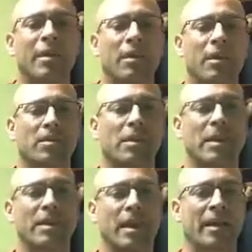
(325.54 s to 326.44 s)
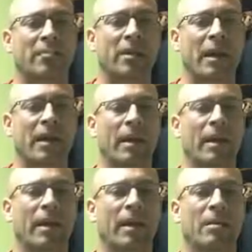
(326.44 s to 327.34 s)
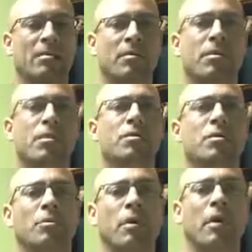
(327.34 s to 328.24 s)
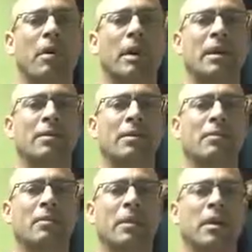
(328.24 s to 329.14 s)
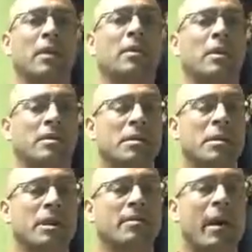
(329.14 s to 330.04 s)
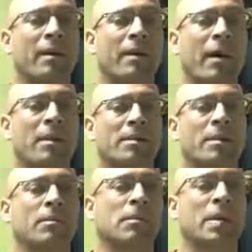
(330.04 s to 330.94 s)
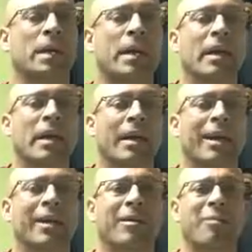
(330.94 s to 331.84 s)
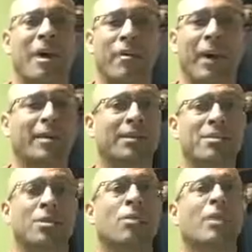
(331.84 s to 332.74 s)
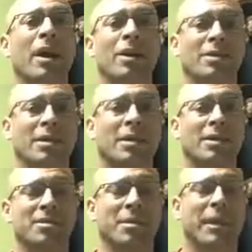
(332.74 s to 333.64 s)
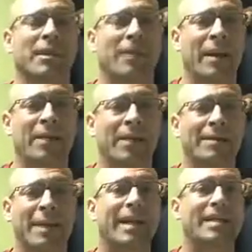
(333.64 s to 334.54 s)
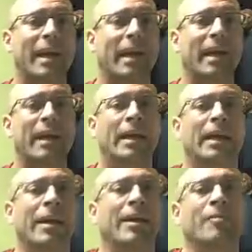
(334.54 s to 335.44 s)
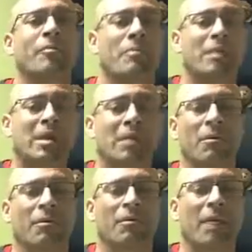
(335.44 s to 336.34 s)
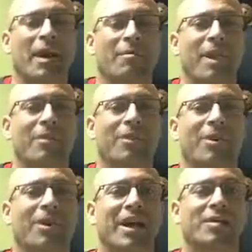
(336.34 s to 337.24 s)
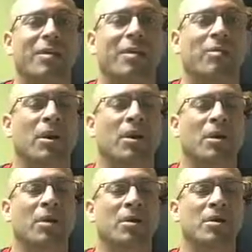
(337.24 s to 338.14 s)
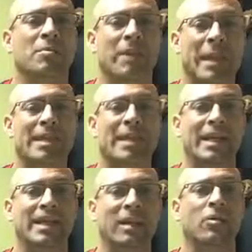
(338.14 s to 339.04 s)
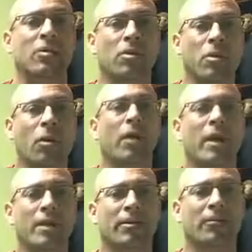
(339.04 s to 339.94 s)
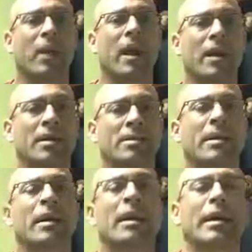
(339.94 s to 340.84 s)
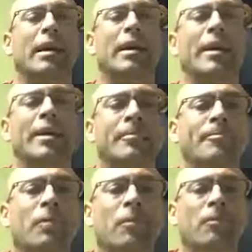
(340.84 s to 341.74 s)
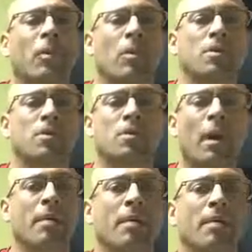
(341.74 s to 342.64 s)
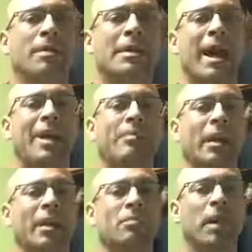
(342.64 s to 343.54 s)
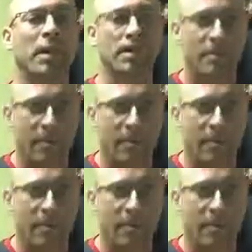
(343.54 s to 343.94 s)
those things have played a crucial part in some of the increases in the amount of headaches that we're seeing. Matter of fact, there's terminology that's used out there right now called text neck. Some of you may have heard that term or used it, but it is a literal coined phrase for describing what's happening because